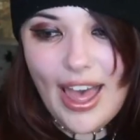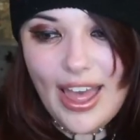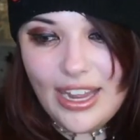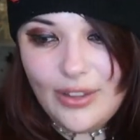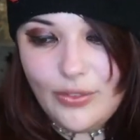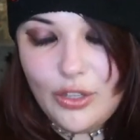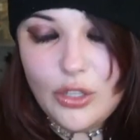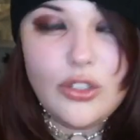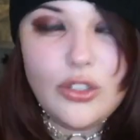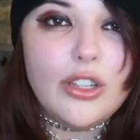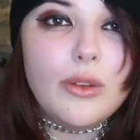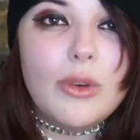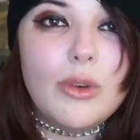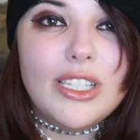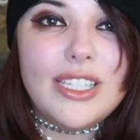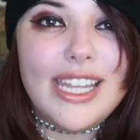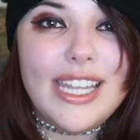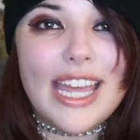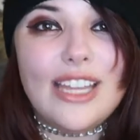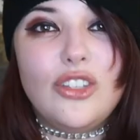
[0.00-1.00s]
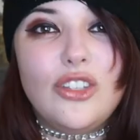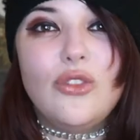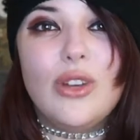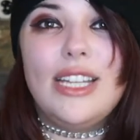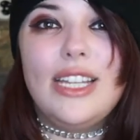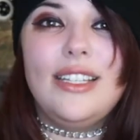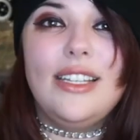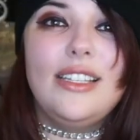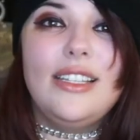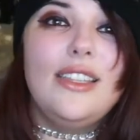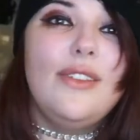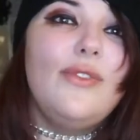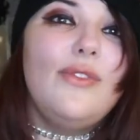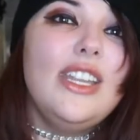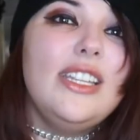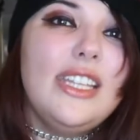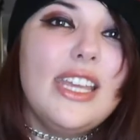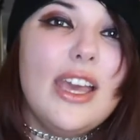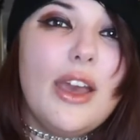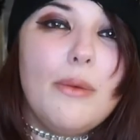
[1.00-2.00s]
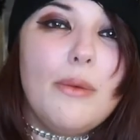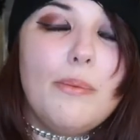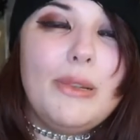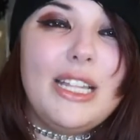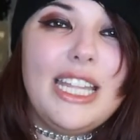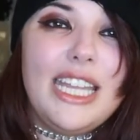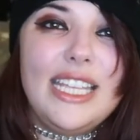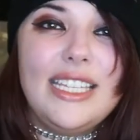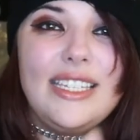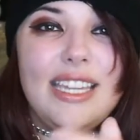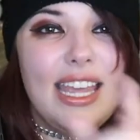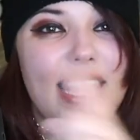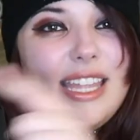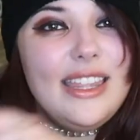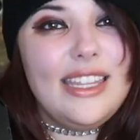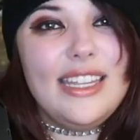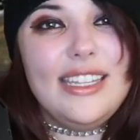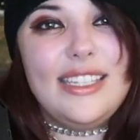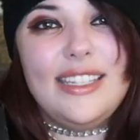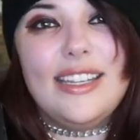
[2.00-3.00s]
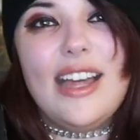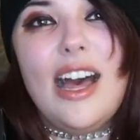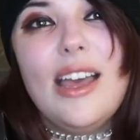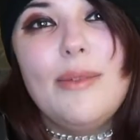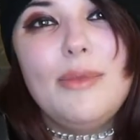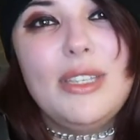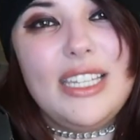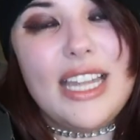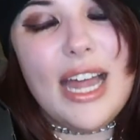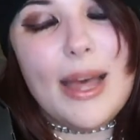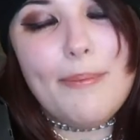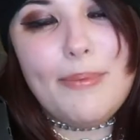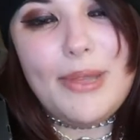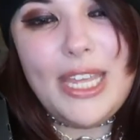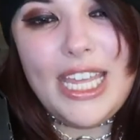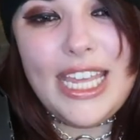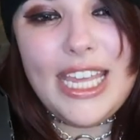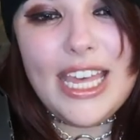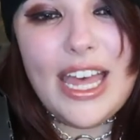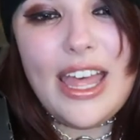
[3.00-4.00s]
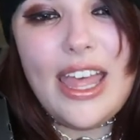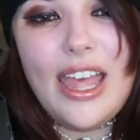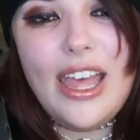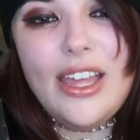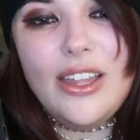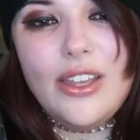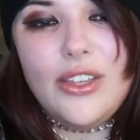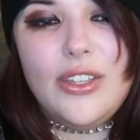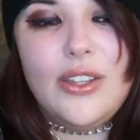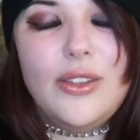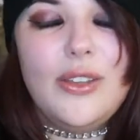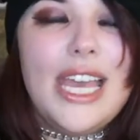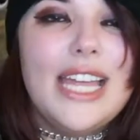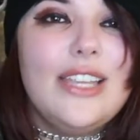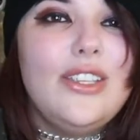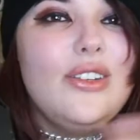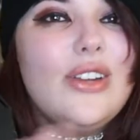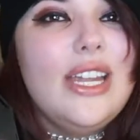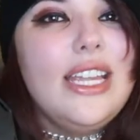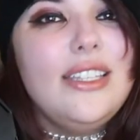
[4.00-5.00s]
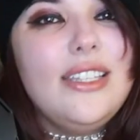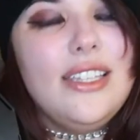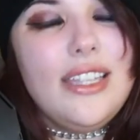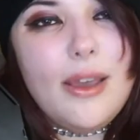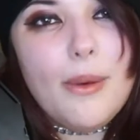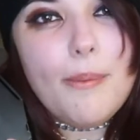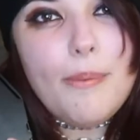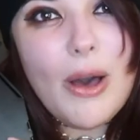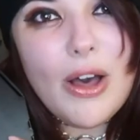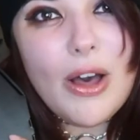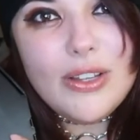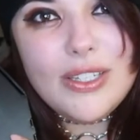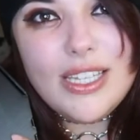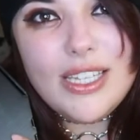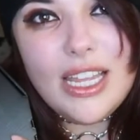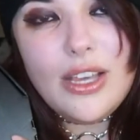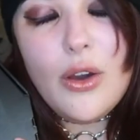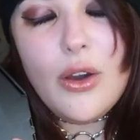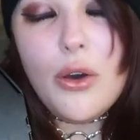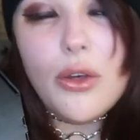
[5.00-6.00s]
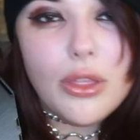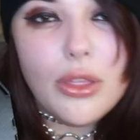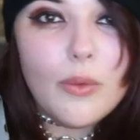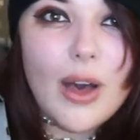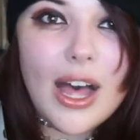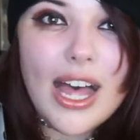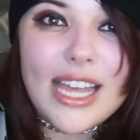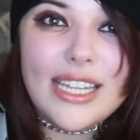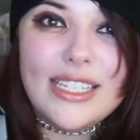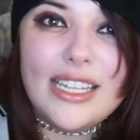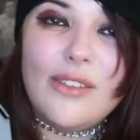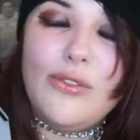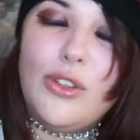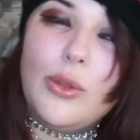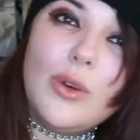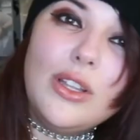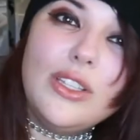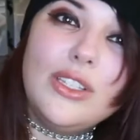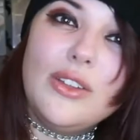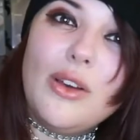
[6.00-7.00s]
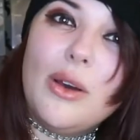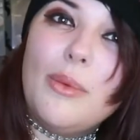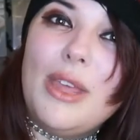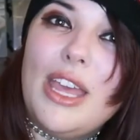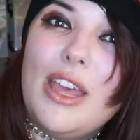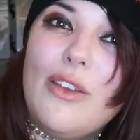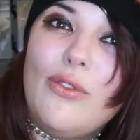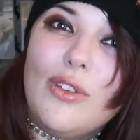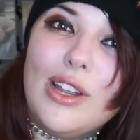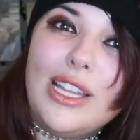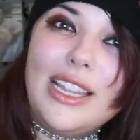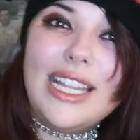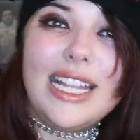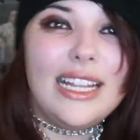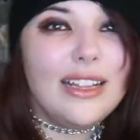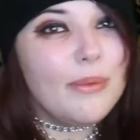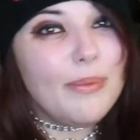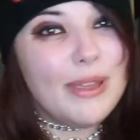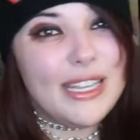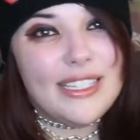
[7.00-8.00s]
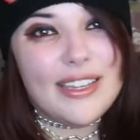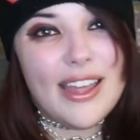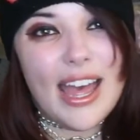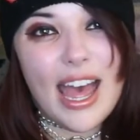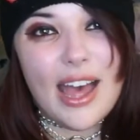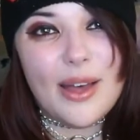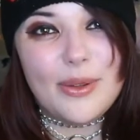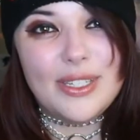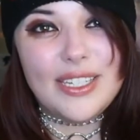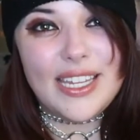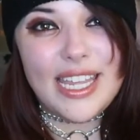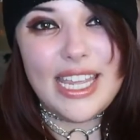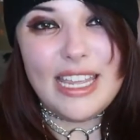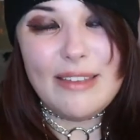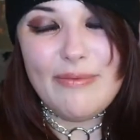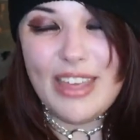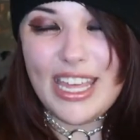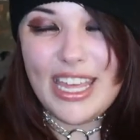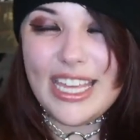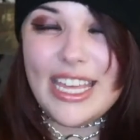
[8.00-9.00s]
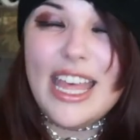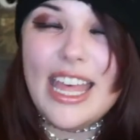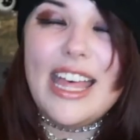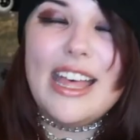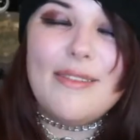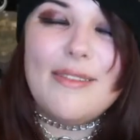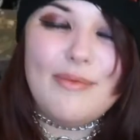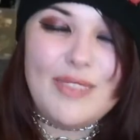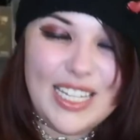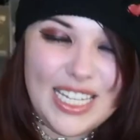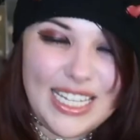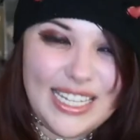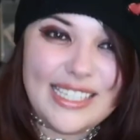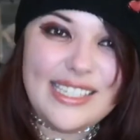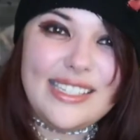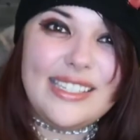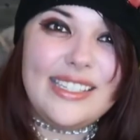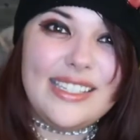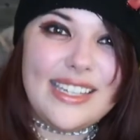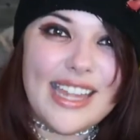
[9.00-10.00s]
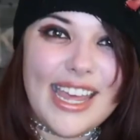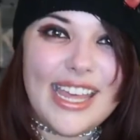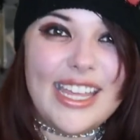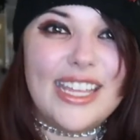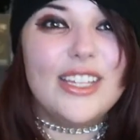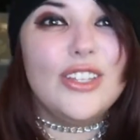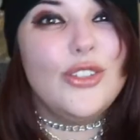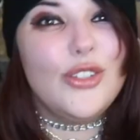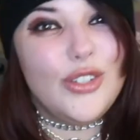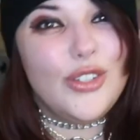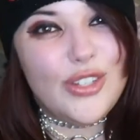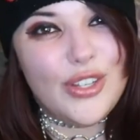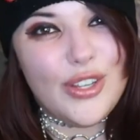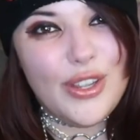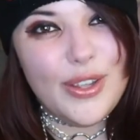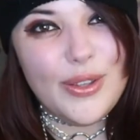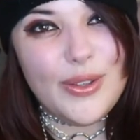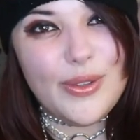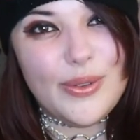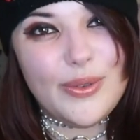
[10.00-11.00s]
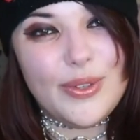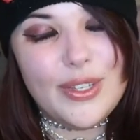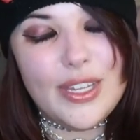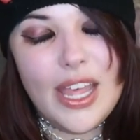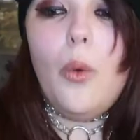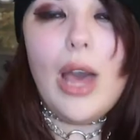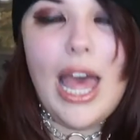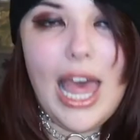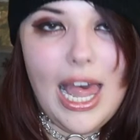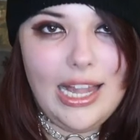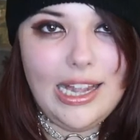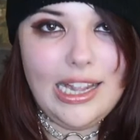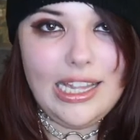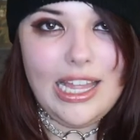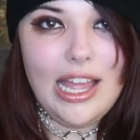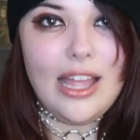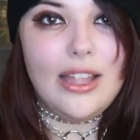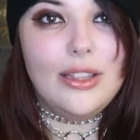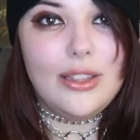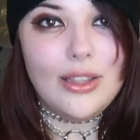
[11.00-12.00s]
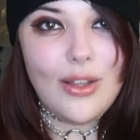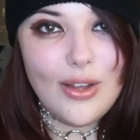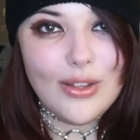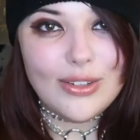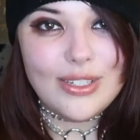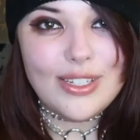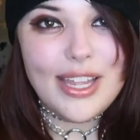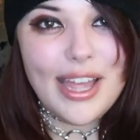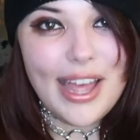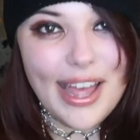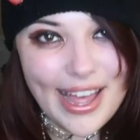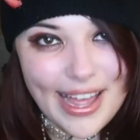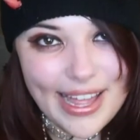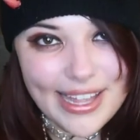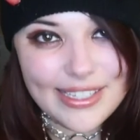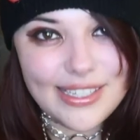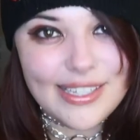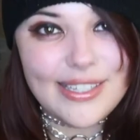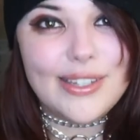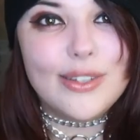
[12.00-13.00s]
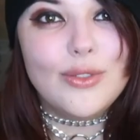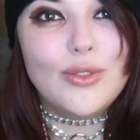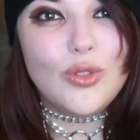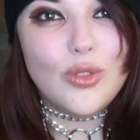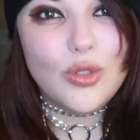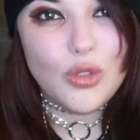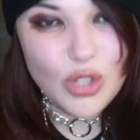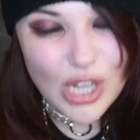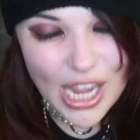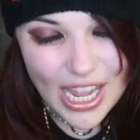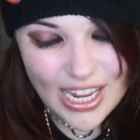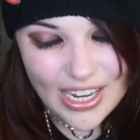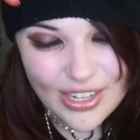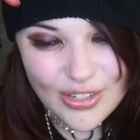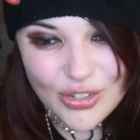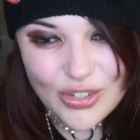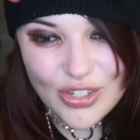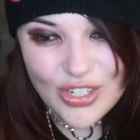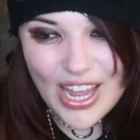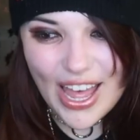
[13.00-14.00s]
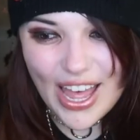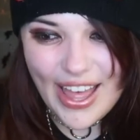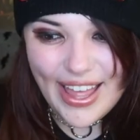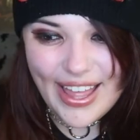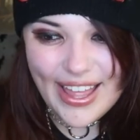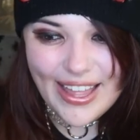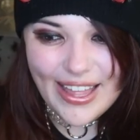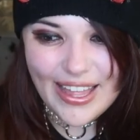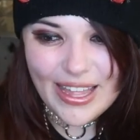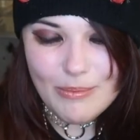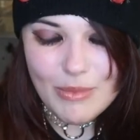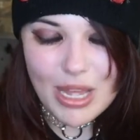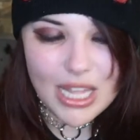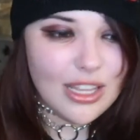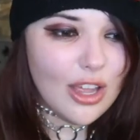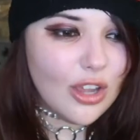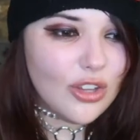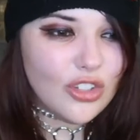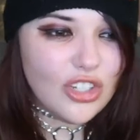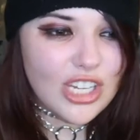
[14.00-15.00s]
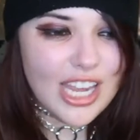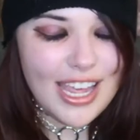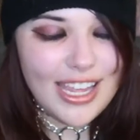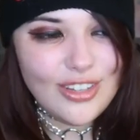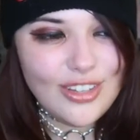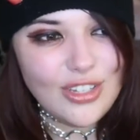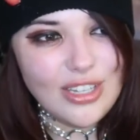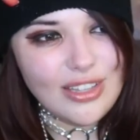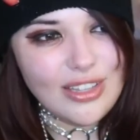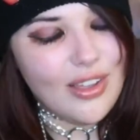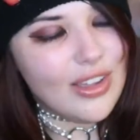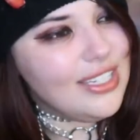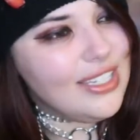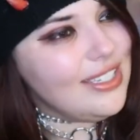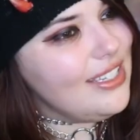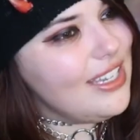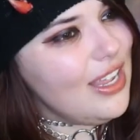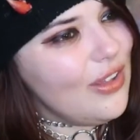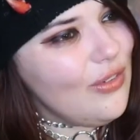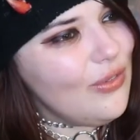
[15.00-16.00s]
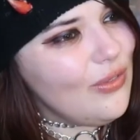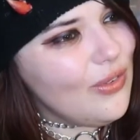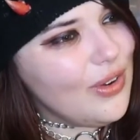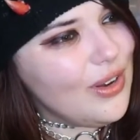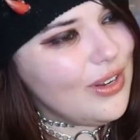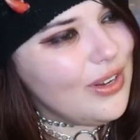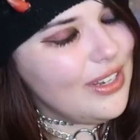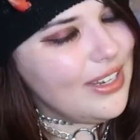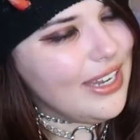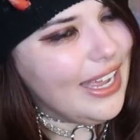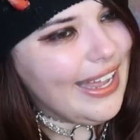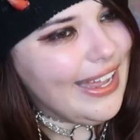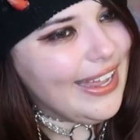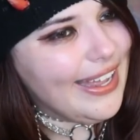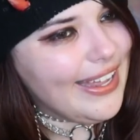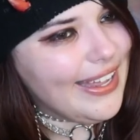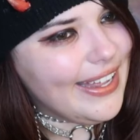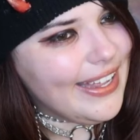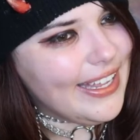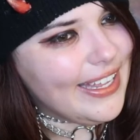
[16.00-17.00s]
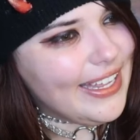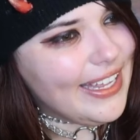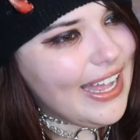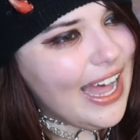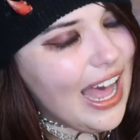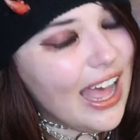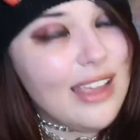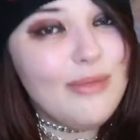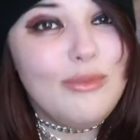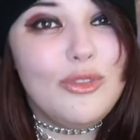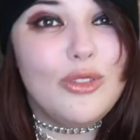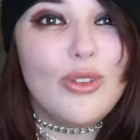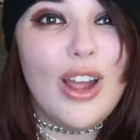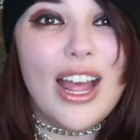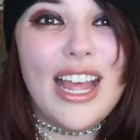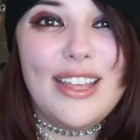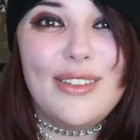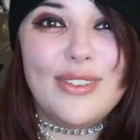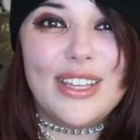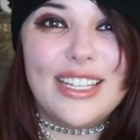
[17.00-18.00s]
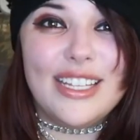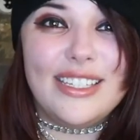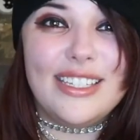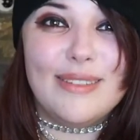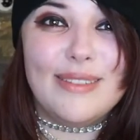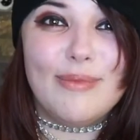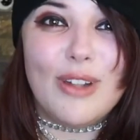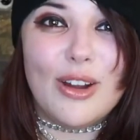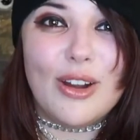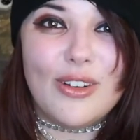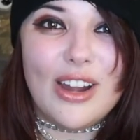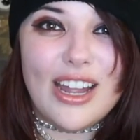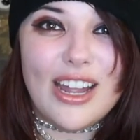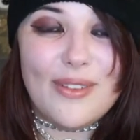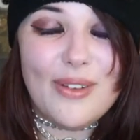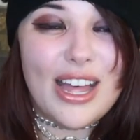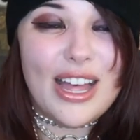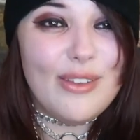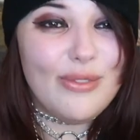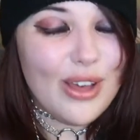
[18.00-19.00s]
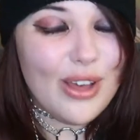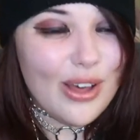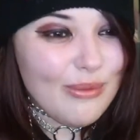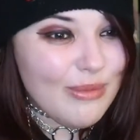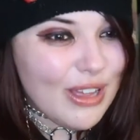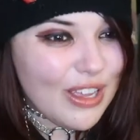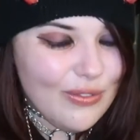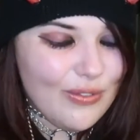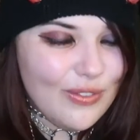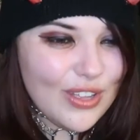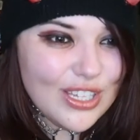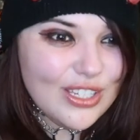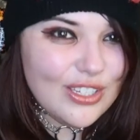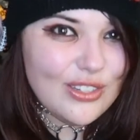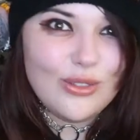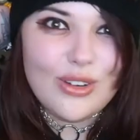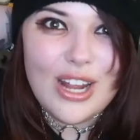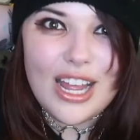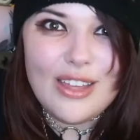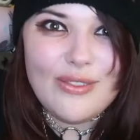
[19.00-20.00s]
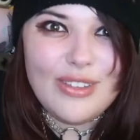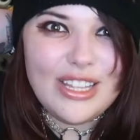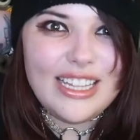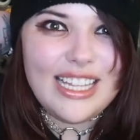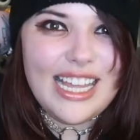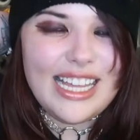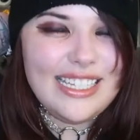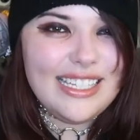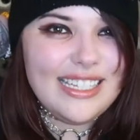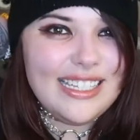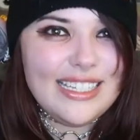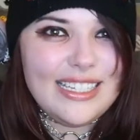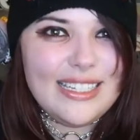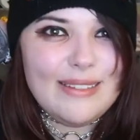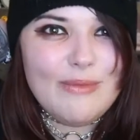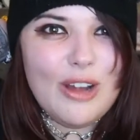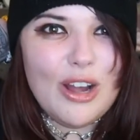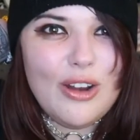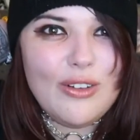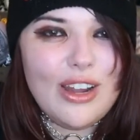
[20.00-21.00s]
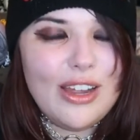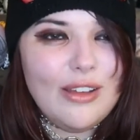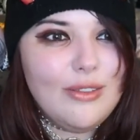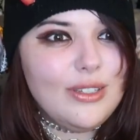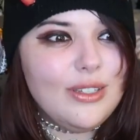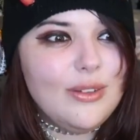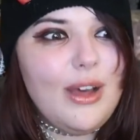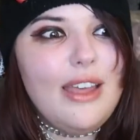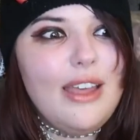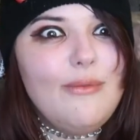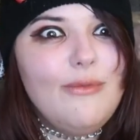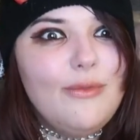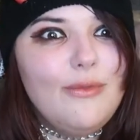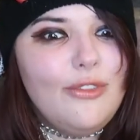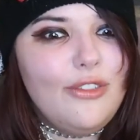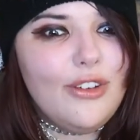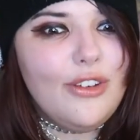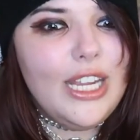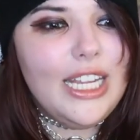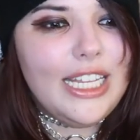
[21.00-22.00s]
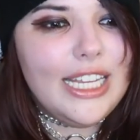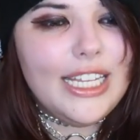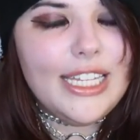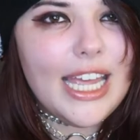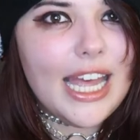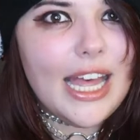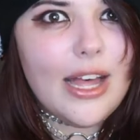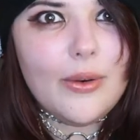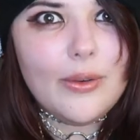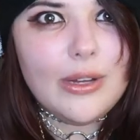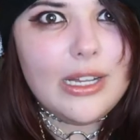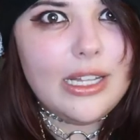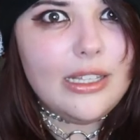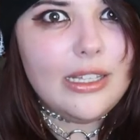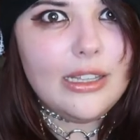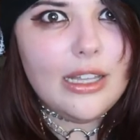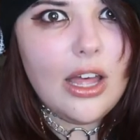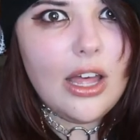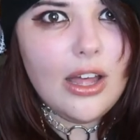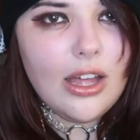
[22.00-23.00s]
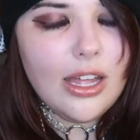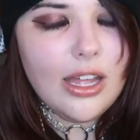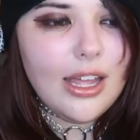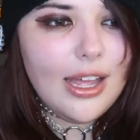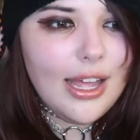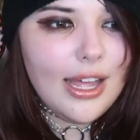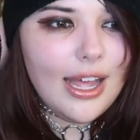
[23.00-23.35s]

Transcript: If you do want to get straight into the video, please hit this timestamp here to get straight into the unboxing. Otherwise, if you want to come here for a little bit of housekeeping, please stay tuned. Wow, a lot has changed. A lot has changed, a lot is different. I'm driving tomorrow. I've got my first driving lesson tomorrow, so I'm freaking out a lot.